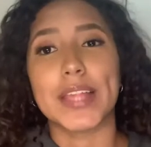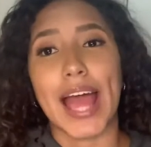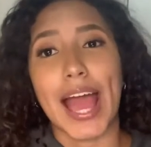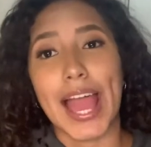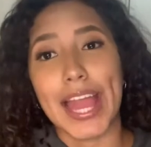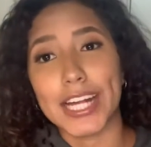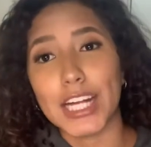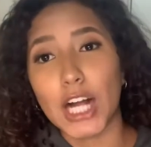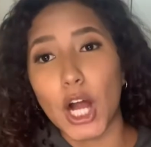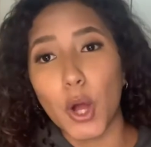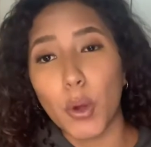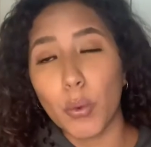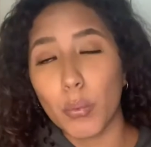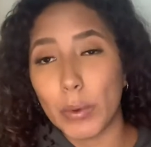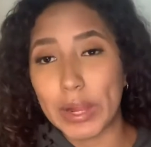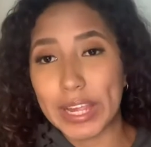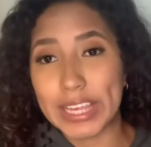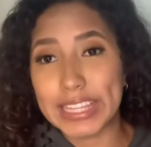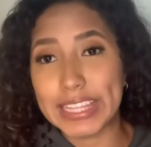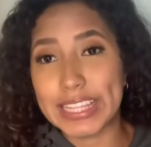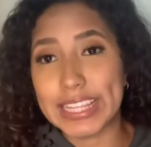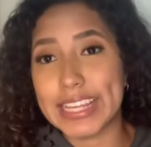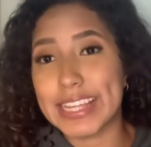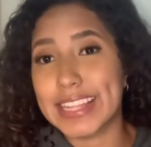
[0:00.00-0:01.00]
I got
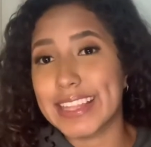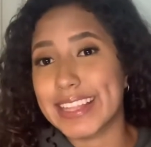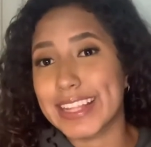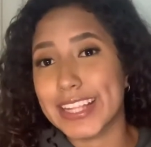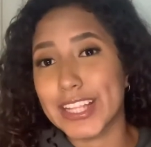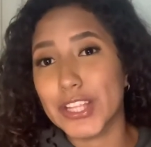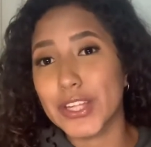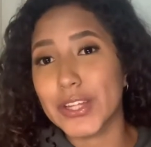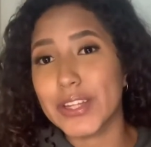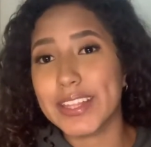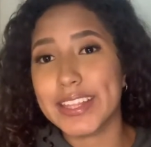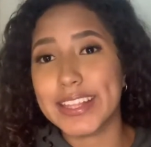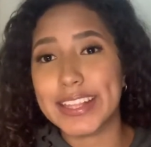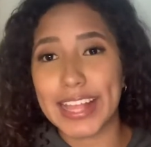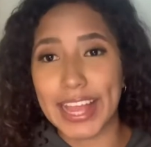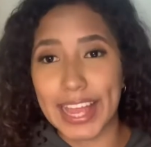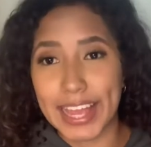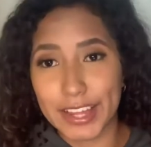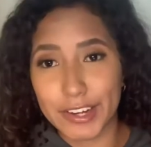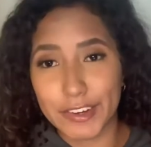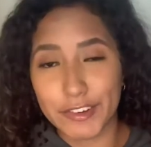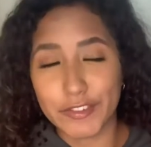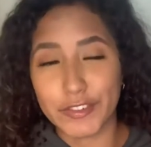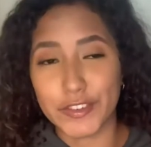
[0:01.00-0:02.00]
waitlisted to
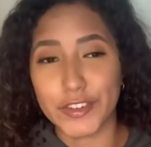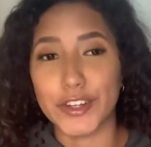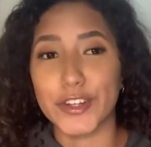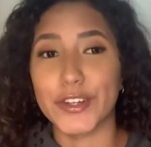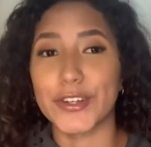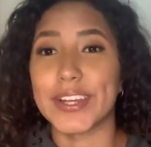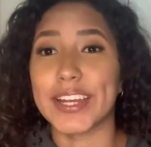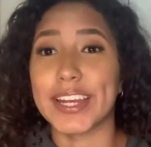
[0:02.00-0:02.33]
Stanford